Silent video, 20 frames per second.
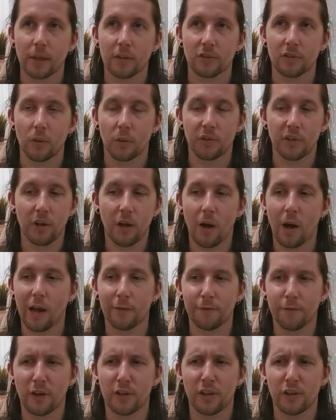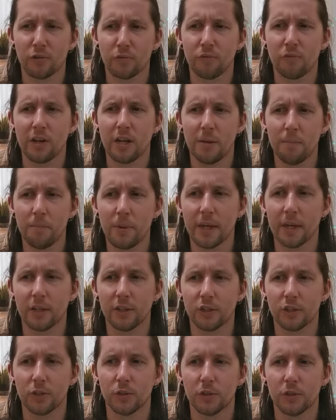So I said, oh, I felt this really big
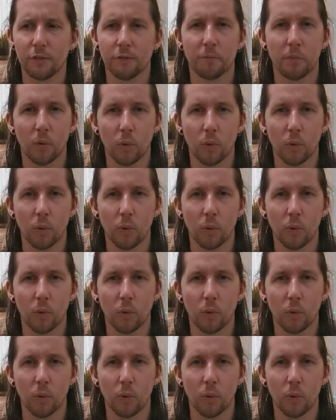intuitive